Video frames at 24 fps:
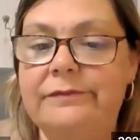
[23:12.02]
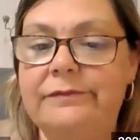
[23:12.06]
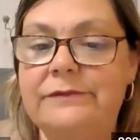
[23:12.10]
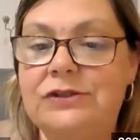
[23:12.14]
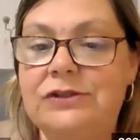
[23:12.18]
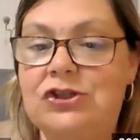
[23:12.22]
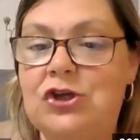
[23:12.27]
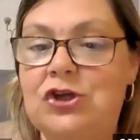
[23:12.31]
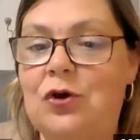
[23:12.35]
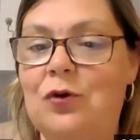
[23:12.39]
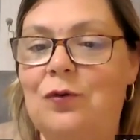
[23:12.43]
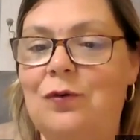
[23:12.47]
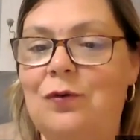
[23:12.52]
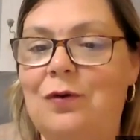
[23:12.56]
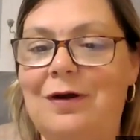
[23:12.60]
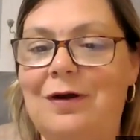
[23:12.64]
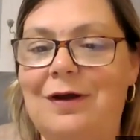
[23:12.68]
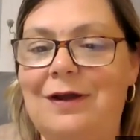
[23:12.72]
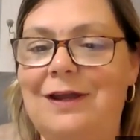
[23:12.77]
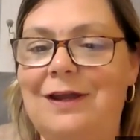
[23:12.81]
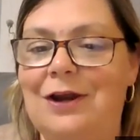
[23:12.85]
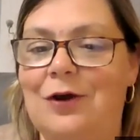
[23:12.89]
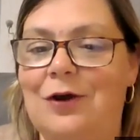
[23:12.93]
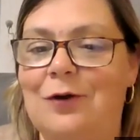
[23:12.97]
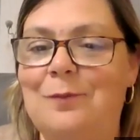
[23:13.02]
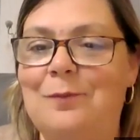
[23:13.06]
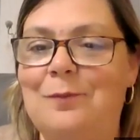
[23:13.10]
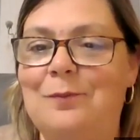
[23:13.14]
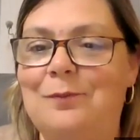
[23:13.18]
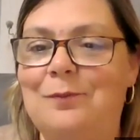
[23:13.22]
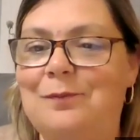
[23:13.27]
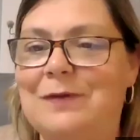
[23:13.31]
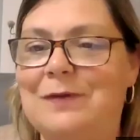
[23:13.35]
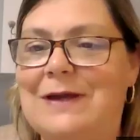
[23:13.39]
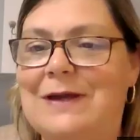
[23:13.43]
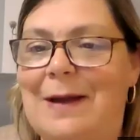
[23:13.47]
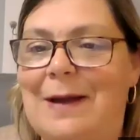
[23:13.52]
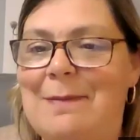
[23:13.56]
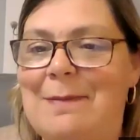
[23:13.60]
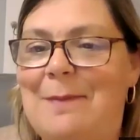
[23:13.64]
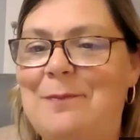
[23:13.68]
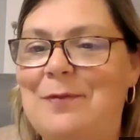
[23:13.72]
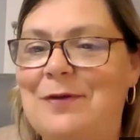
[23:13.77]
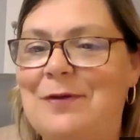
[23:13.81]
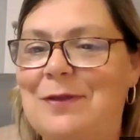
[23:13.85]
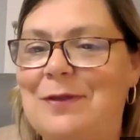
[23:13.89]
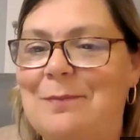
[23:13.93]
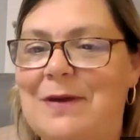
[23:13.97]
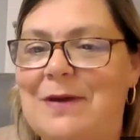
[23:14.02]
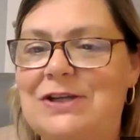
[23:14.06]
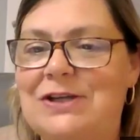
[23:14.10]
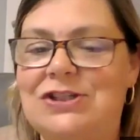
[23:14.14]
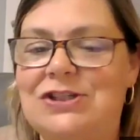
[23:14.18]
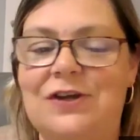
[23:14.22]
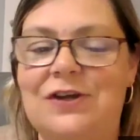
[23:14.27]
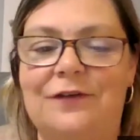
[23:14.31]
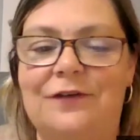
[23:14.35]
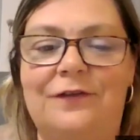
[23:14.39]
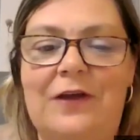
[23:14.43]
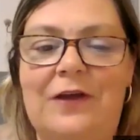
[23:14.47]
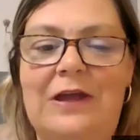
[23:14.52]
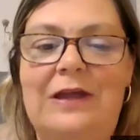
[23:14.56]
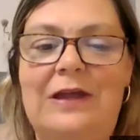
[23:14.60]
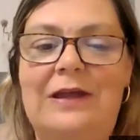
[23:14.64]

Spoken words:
So, come up with a bunch of,